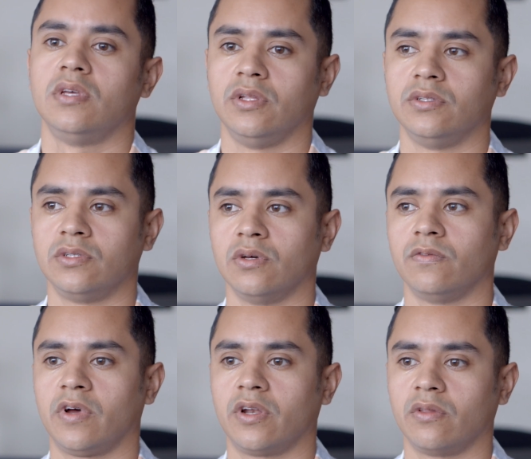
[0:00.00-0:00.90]
until
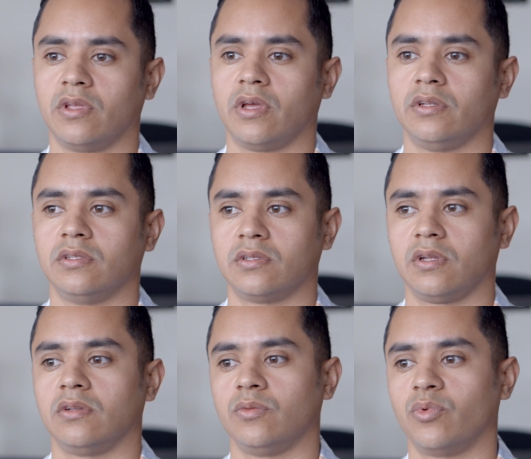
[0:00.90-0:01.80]
finally I
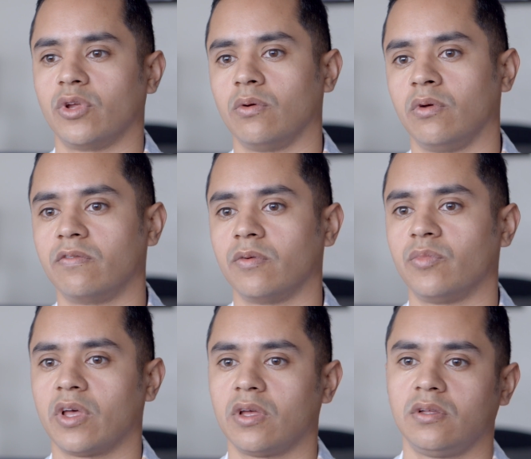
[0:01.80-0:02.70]
decided to break away
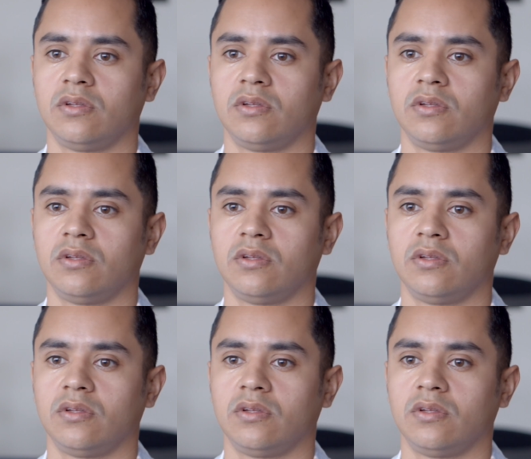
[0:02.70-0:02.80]
from that.